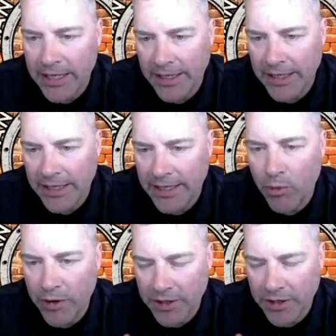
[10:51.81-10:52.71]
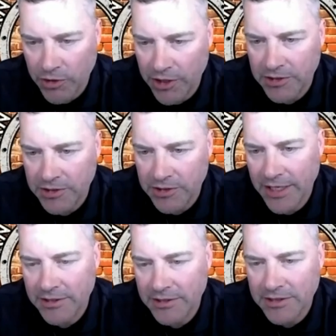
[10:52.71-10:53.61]
But immediately at that point
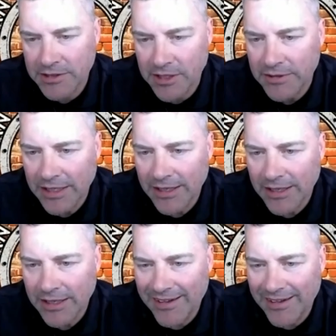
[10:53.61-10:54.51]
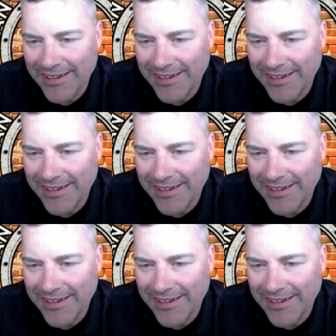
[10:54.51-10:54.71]
is where you're saying to yourself,